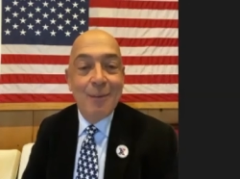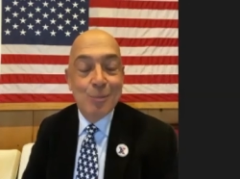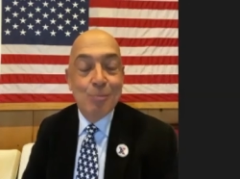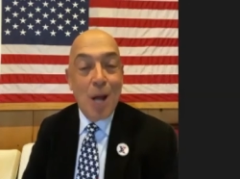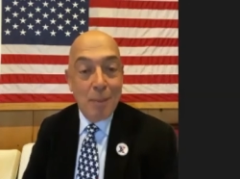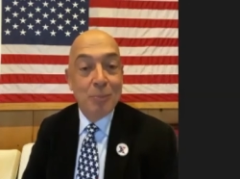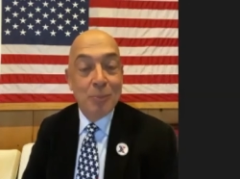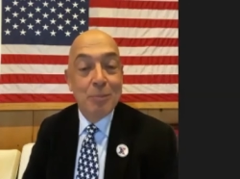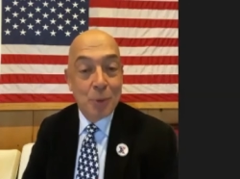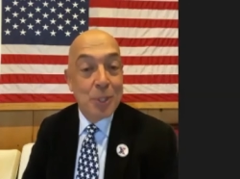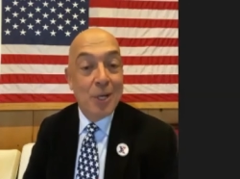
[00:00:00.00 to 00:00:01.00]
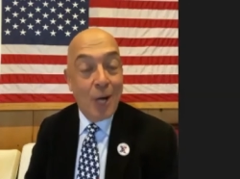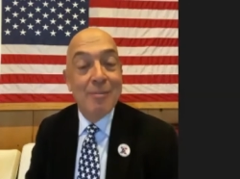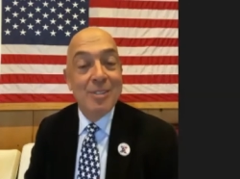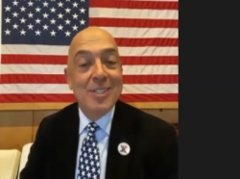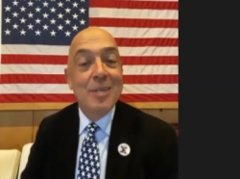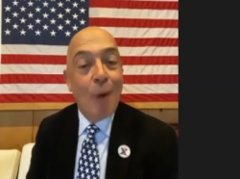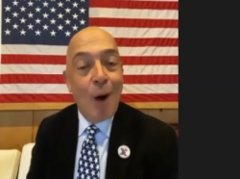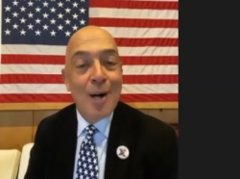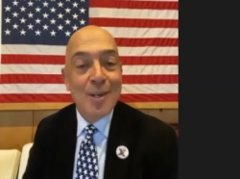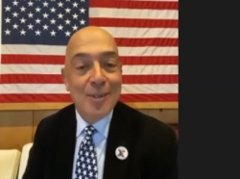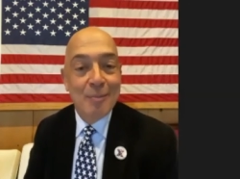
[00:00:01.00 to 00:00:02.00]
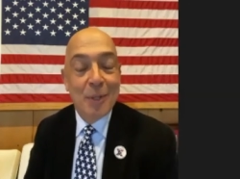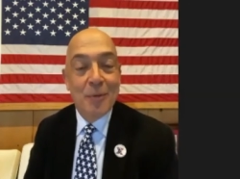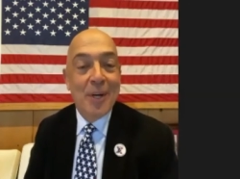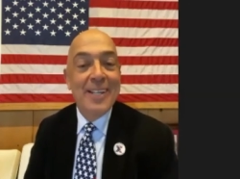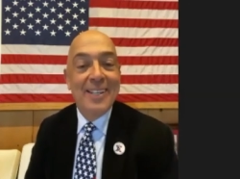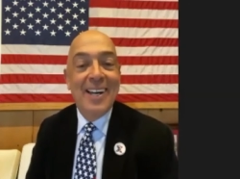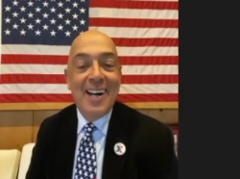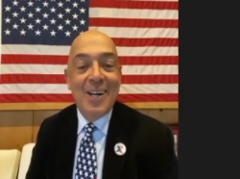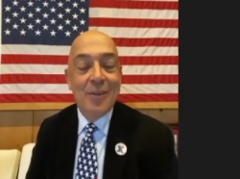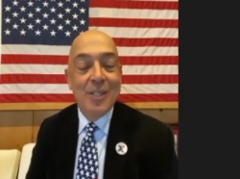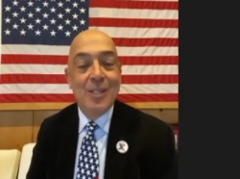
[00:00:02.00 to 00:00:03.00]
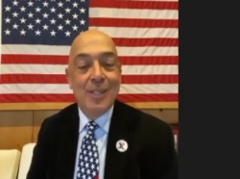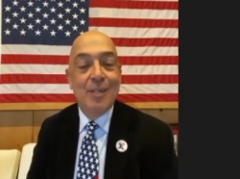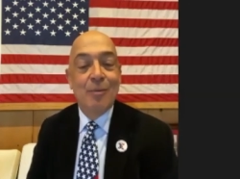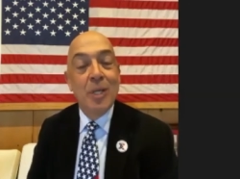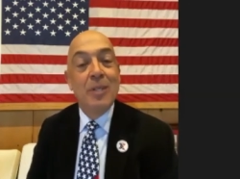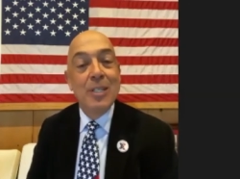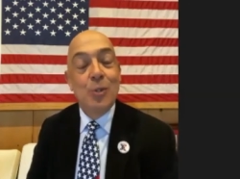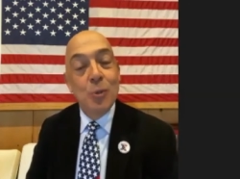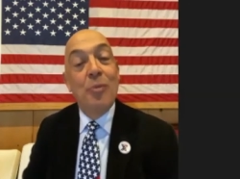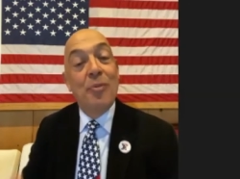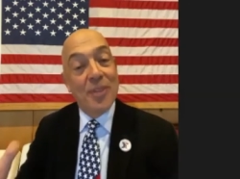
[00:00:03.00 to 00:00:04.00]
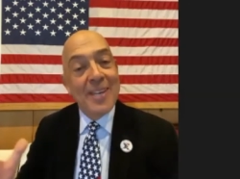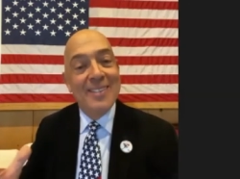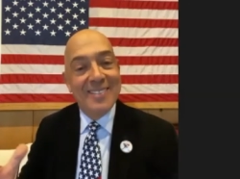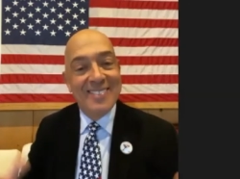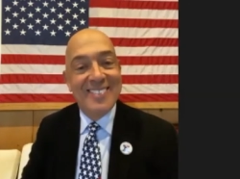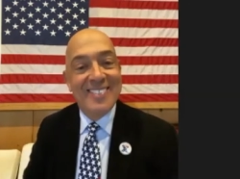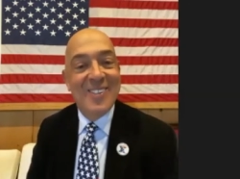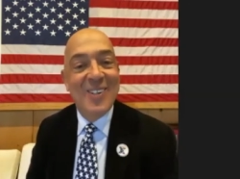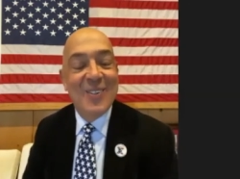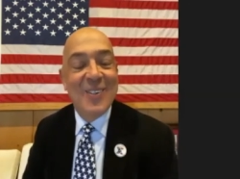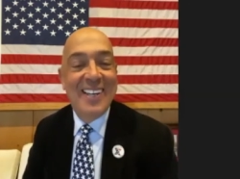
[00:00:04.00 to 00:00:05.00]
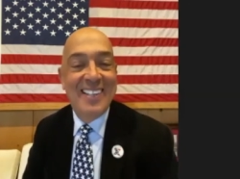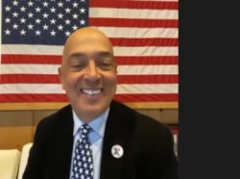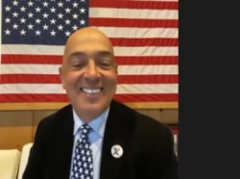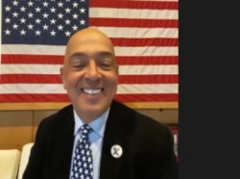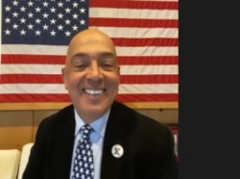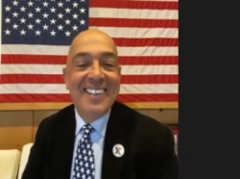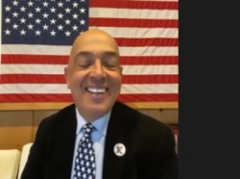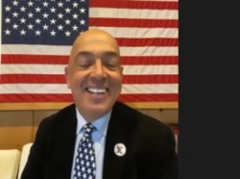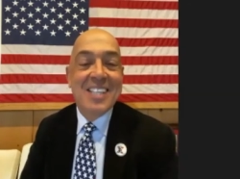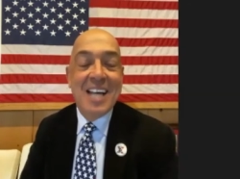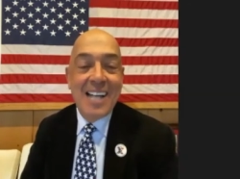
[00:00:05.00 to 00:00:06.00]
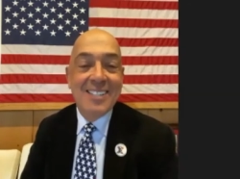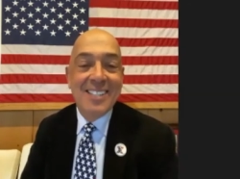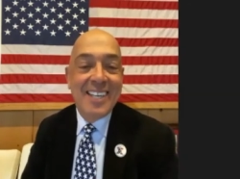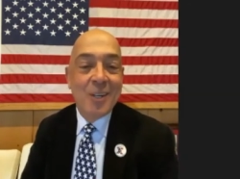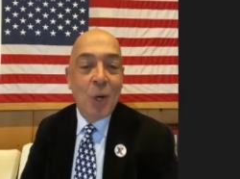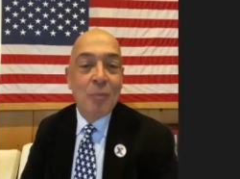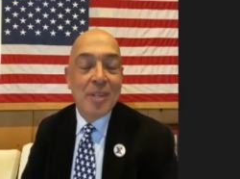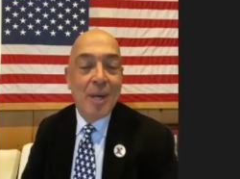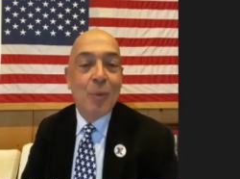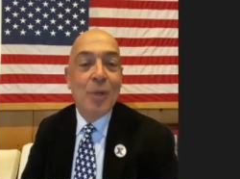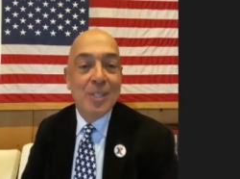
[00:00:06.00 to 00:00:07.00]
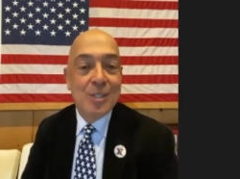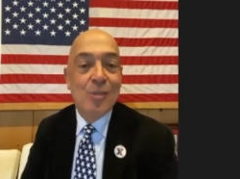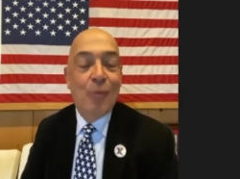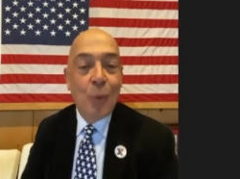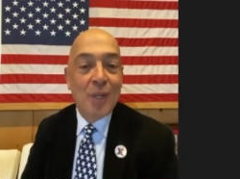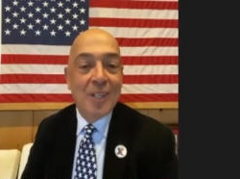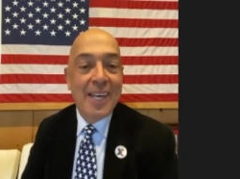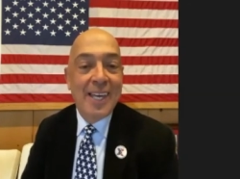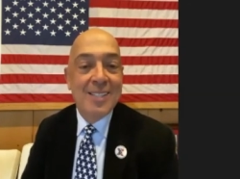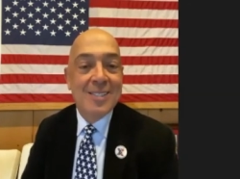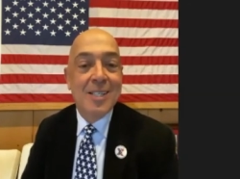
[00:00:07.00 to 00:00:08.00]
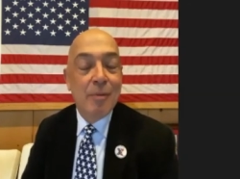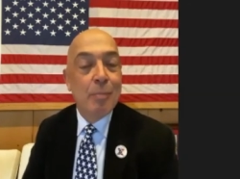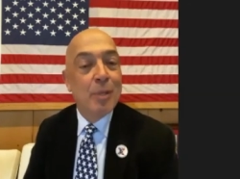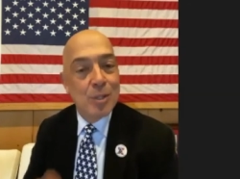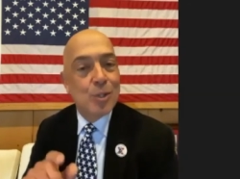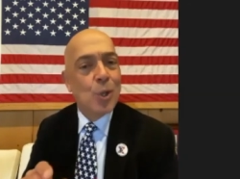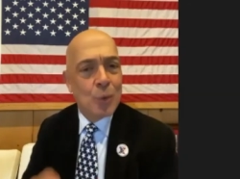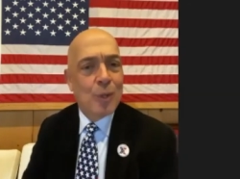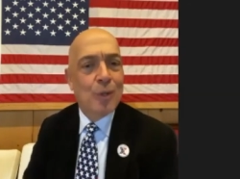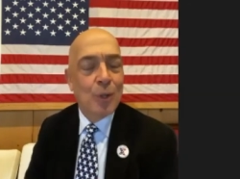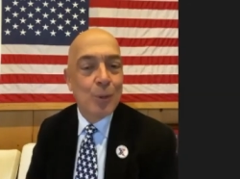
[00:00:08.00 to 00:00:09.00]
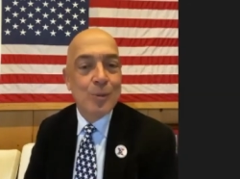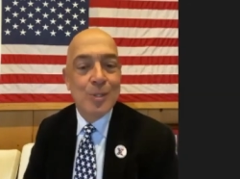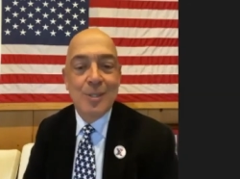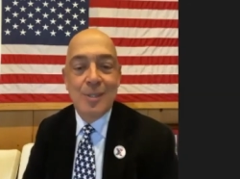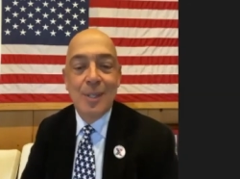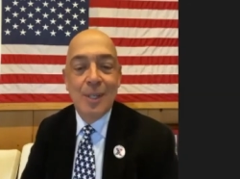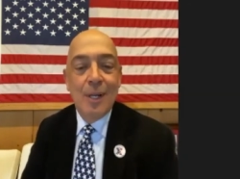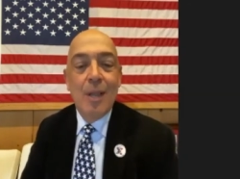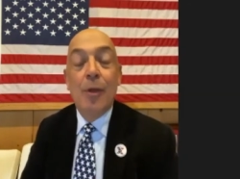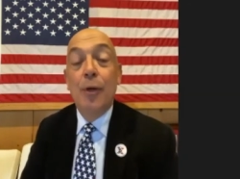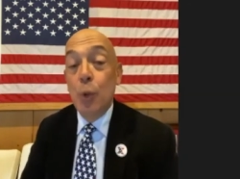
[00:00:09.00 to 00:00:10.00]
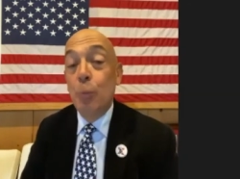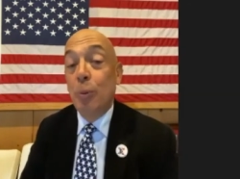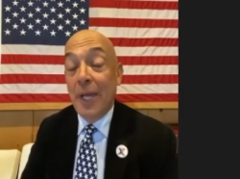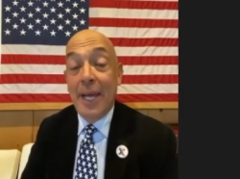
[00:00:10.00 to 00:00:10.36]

probably pretty obviously modern, but right now they're they're really too thin, you know, and it's hard to get over them when there's four lanes and everybody's so close and the right. new plan.